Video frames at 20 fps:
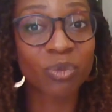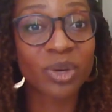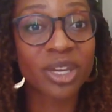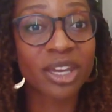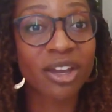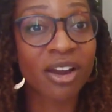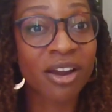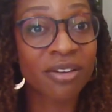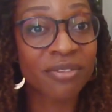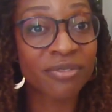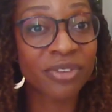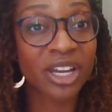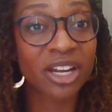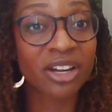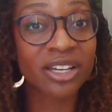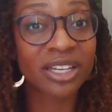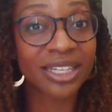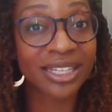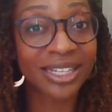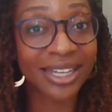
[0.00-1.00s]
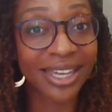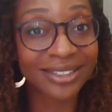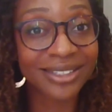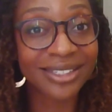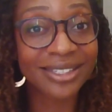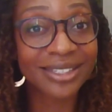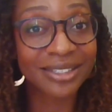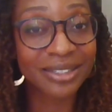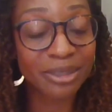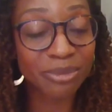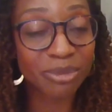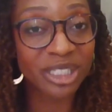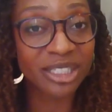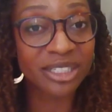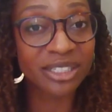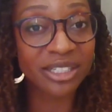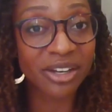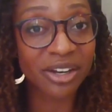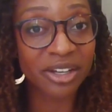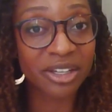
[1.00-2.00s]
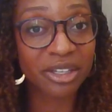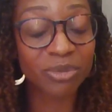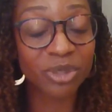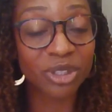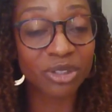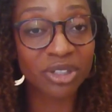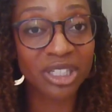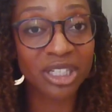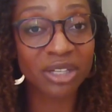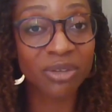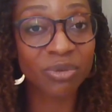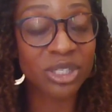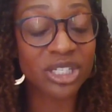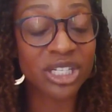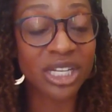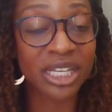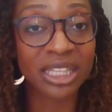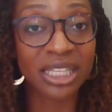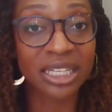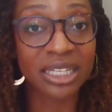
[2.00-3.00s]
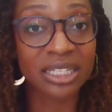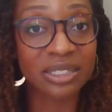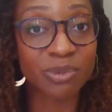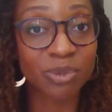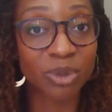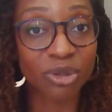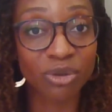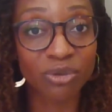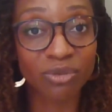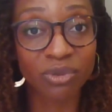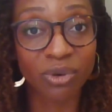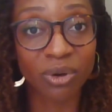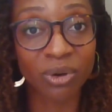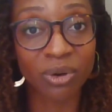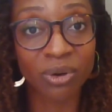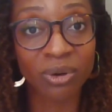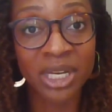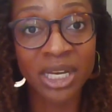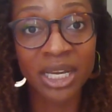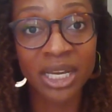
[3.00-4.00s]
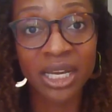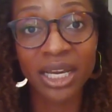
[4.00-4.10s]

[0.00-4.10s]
We are very connected in the military community, which I think is beautiful.